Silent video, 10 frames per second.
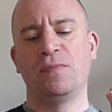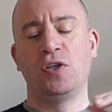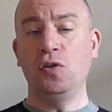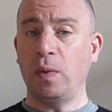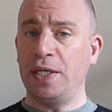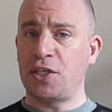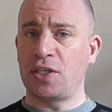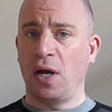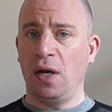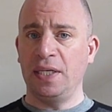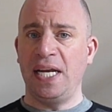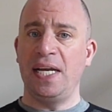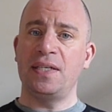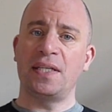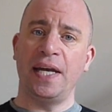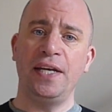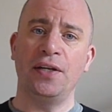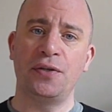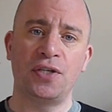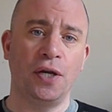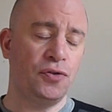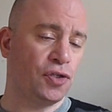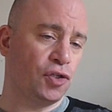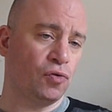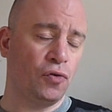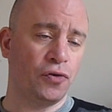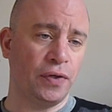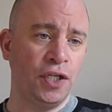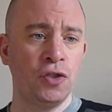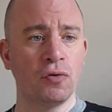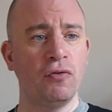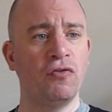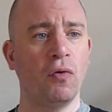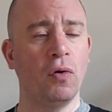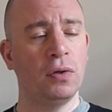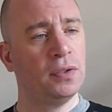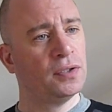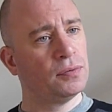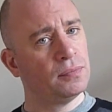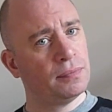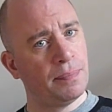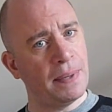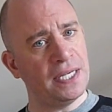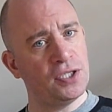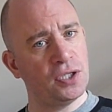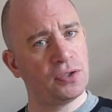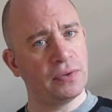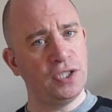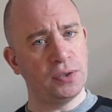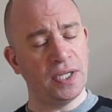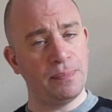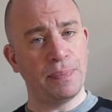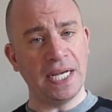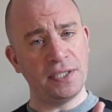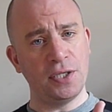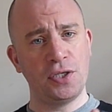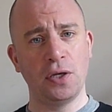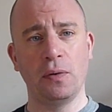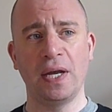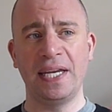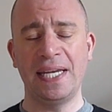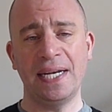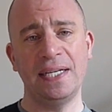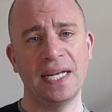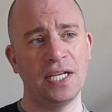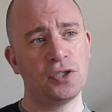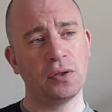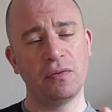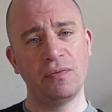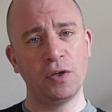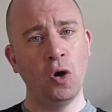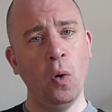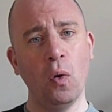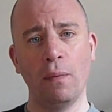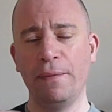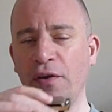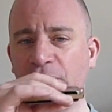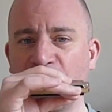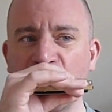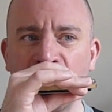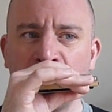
good way to start is taking those notes, to draw 3, draw 4, back to the 3, back to the 2, and getting that sort of core movement.